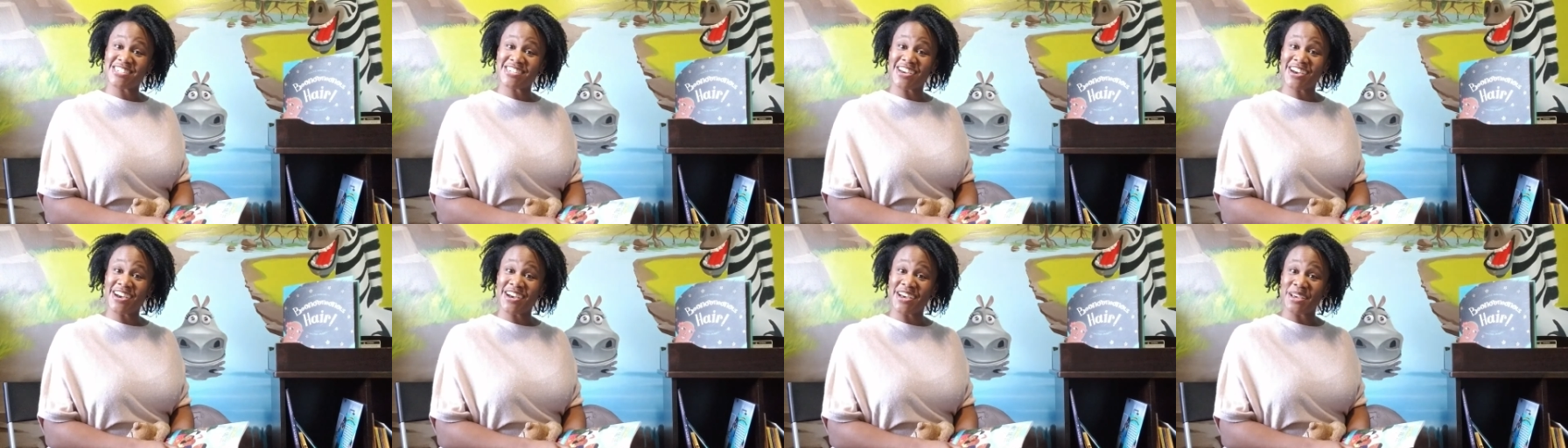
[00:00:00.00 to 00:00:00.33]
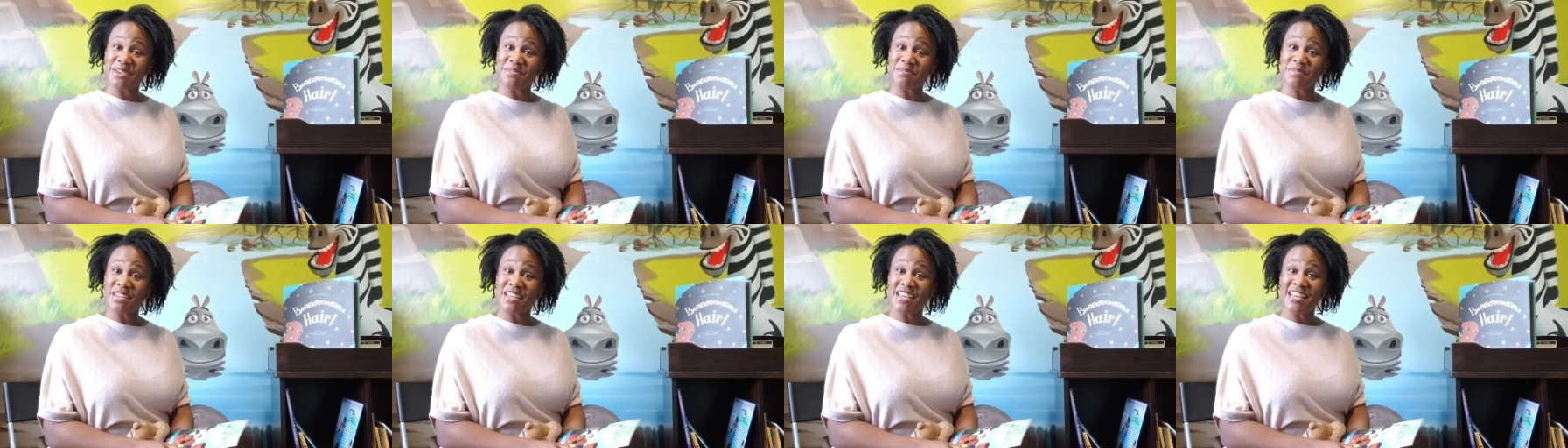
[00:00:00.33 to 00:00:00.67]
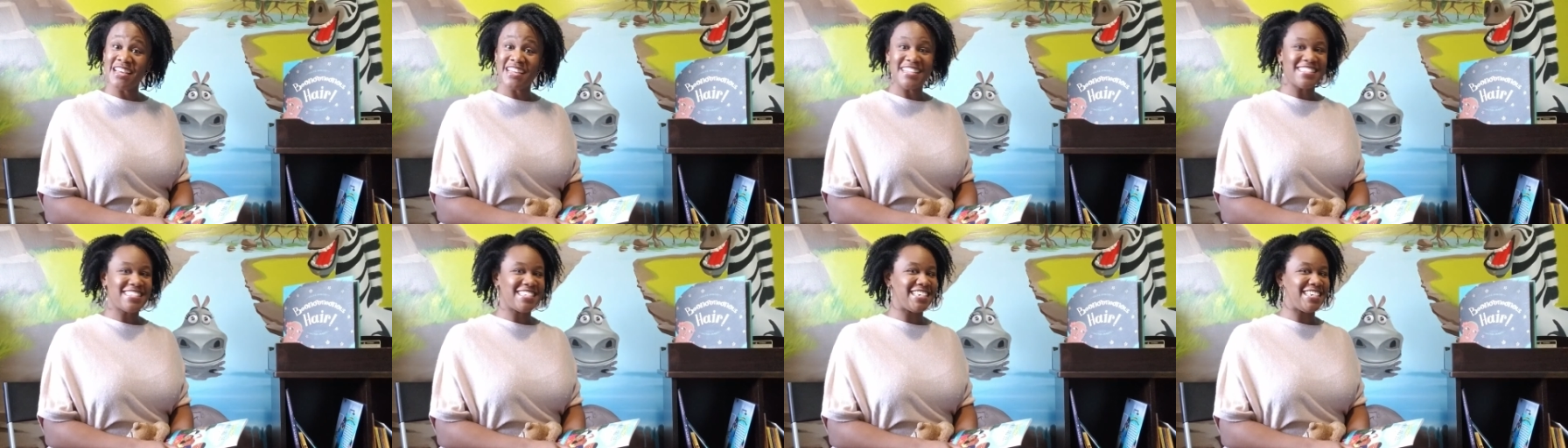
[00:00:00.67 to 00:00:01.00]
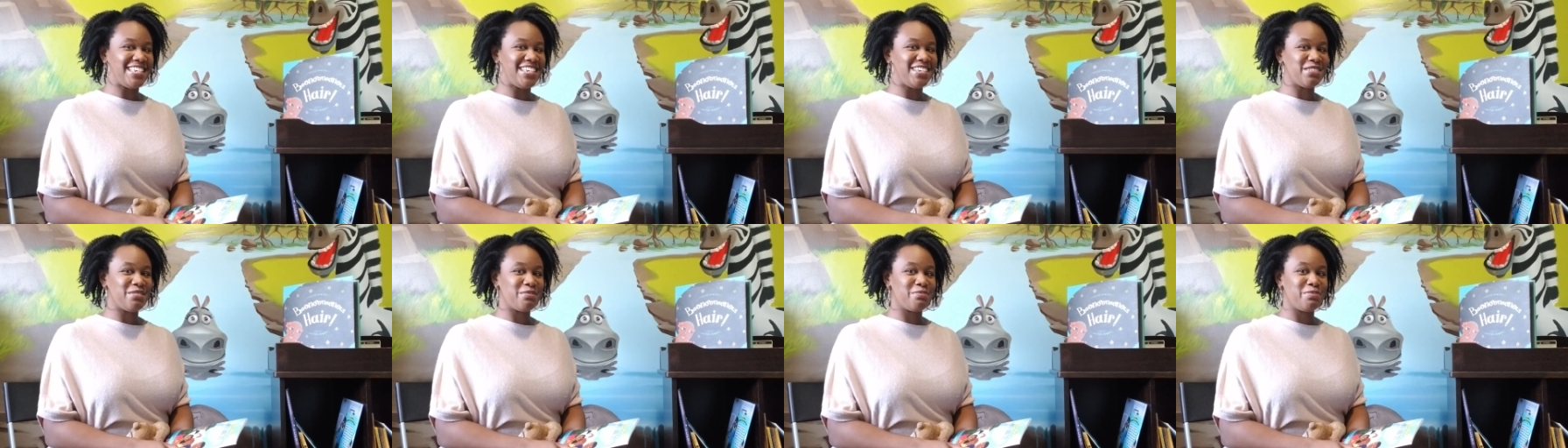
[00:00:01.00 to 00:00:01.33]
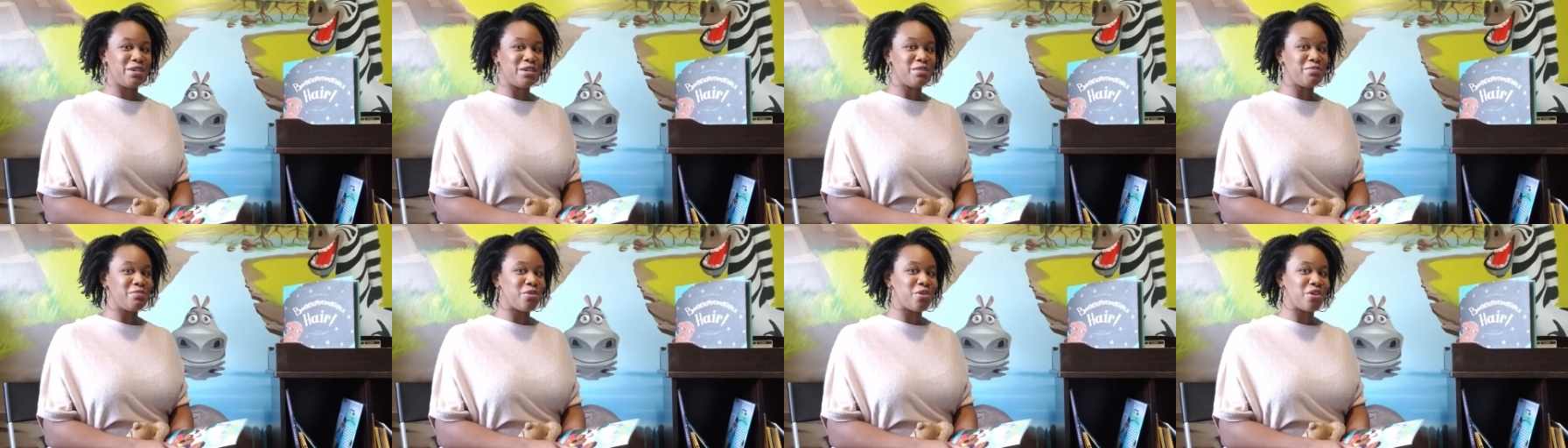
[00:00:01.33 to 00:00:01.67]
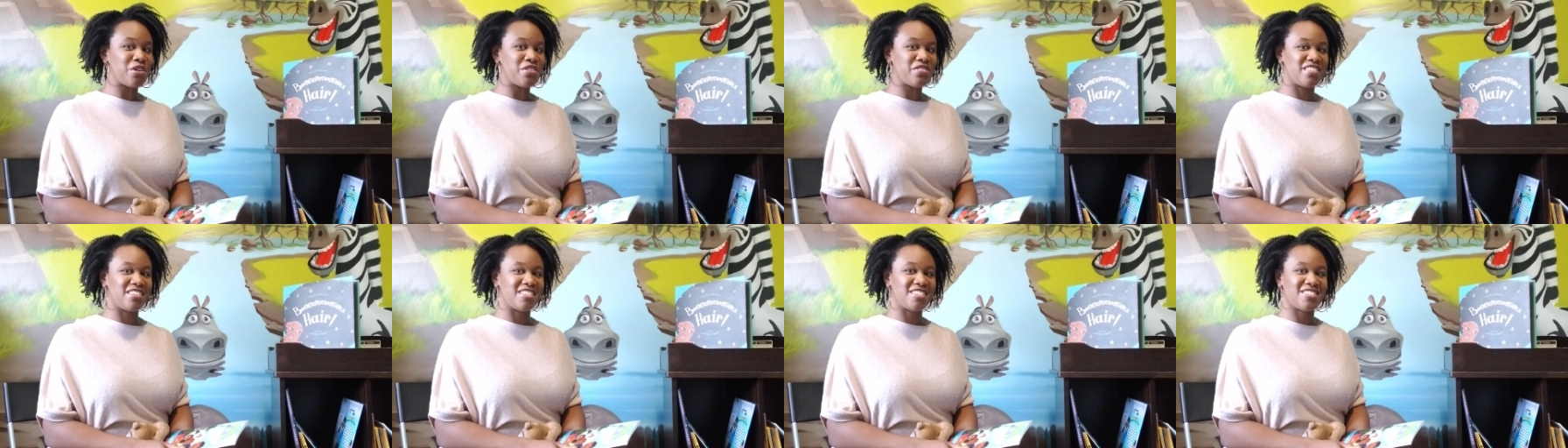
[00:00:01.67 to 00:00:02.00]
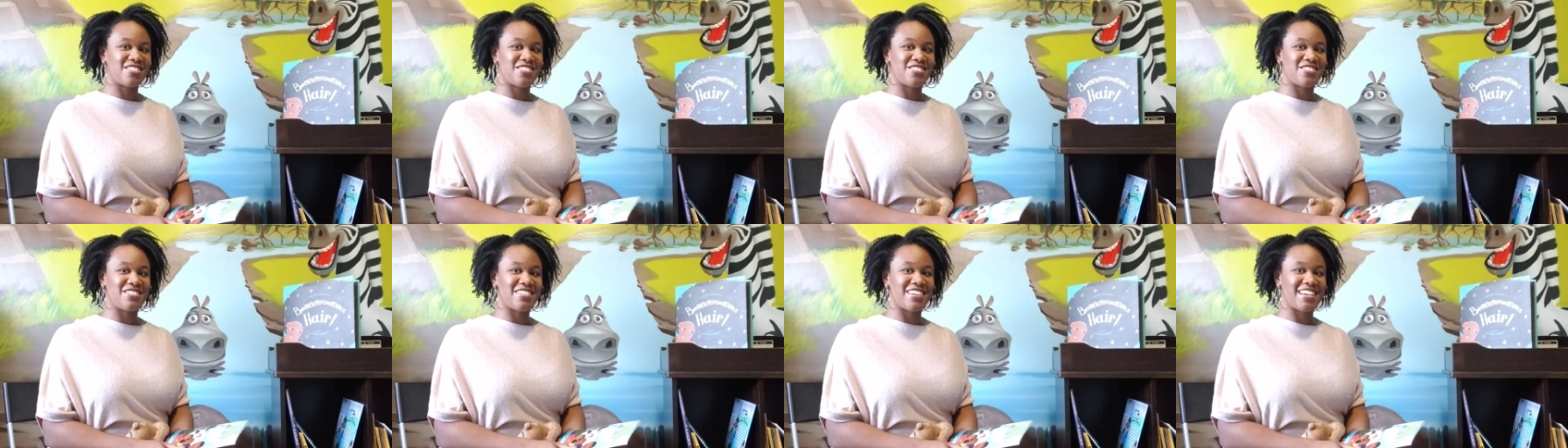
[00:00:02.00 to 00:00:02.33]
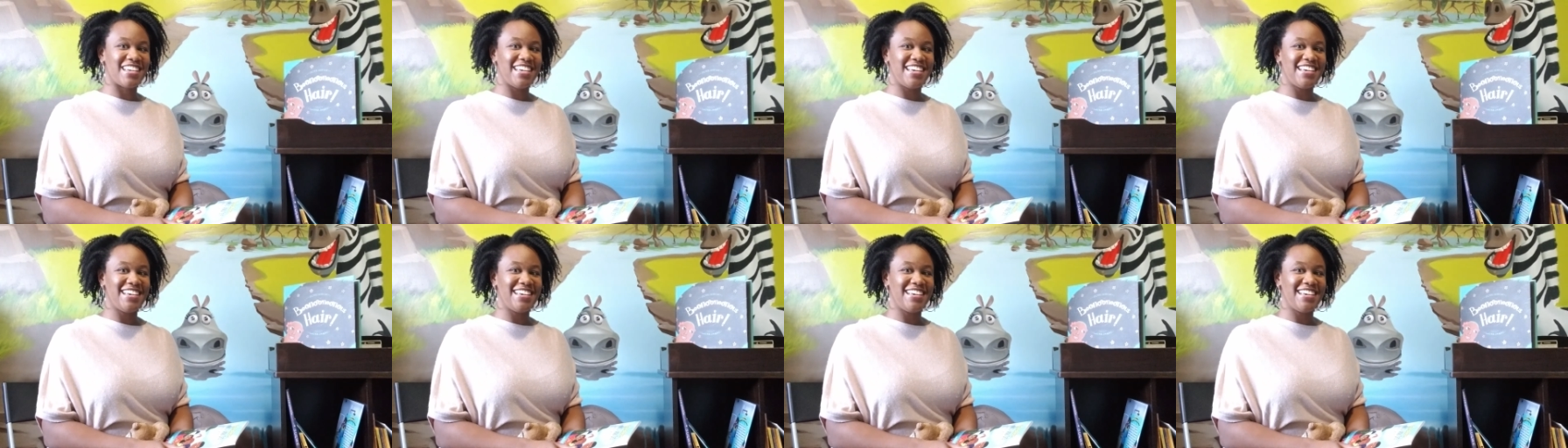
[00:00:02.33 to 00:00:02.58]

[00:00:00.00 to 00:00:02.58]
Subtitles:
time to hear a bit more of the story.